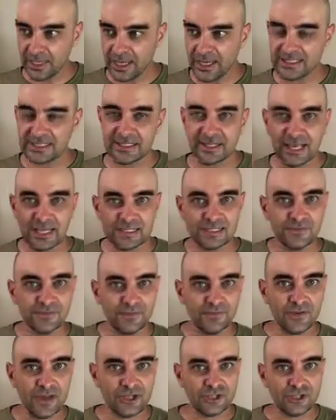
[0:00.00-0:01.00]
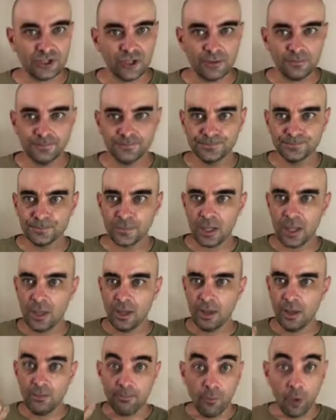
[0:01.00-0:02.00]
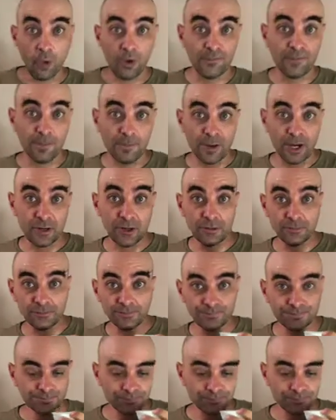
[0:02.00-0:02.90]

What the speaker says: It's less of the vegetal, more of the butter.